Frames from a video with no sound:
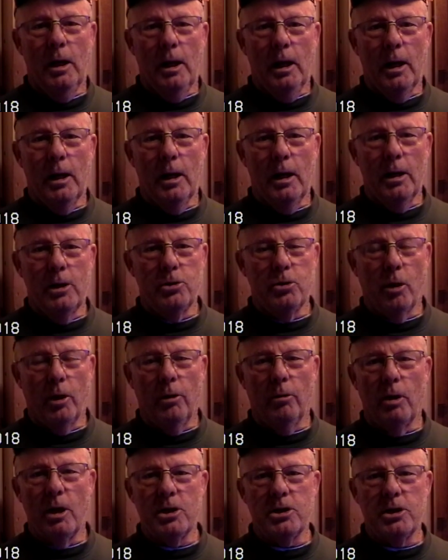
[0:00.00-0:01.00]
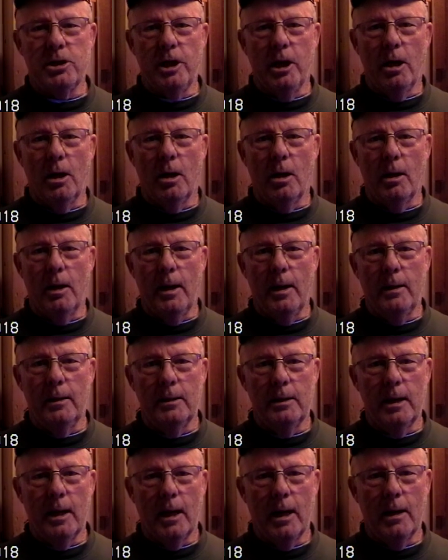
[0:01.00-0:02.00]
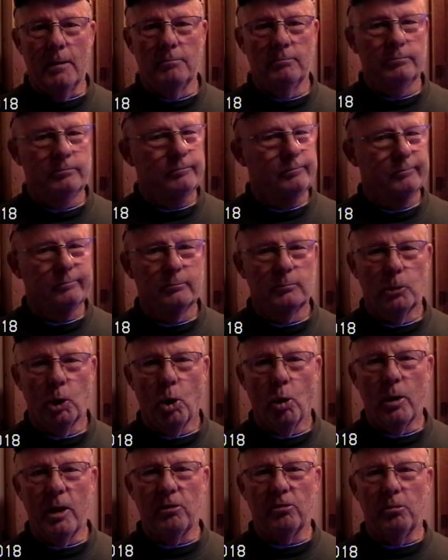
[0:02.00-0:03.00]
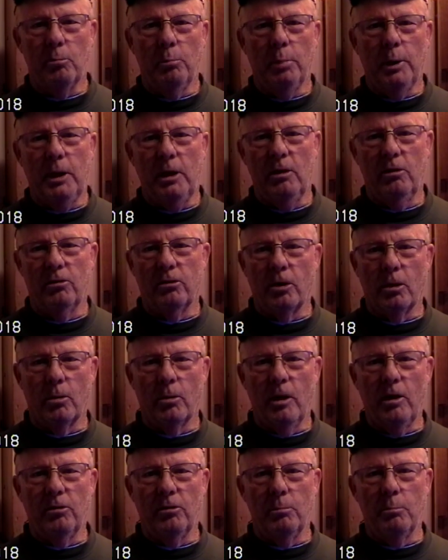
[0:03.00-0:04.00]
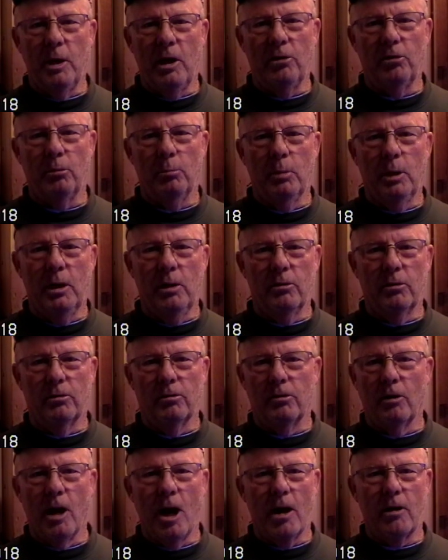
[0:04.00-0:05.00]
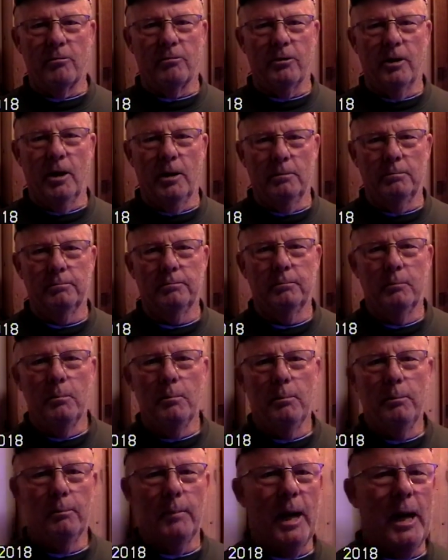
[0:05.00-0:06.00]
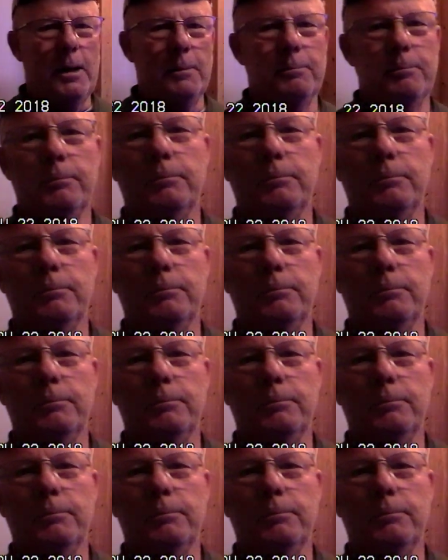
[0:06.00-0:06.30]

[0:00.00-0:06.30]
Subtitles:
Enjoy the rest of the year, and go get some bees. Start raising mason bees. It's a lot of fun. Bye.